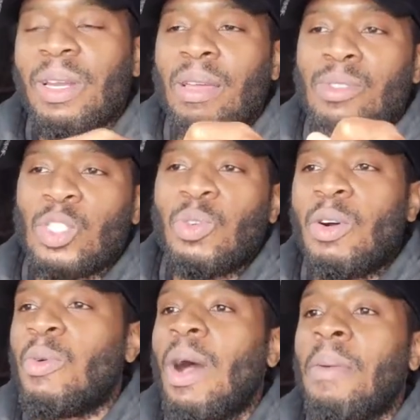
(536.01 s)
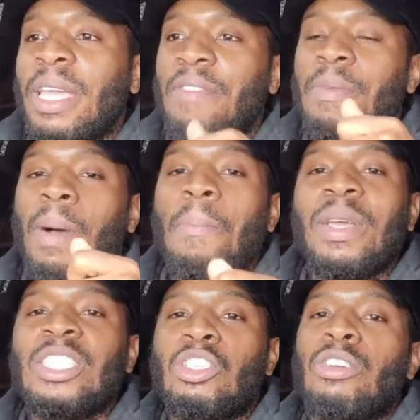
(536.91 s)
My name is Jerome. I'm giving him my
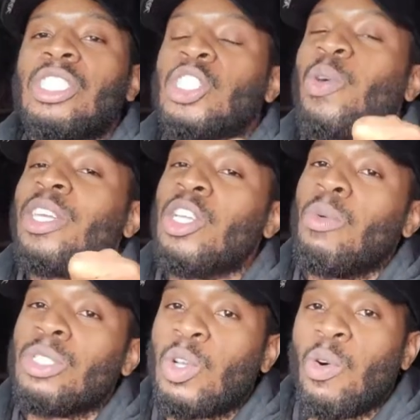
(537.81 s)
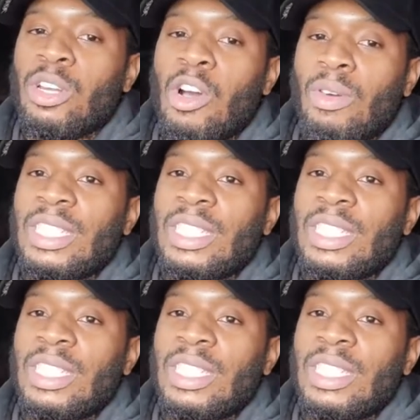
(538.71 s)
business card just so he know what's going on.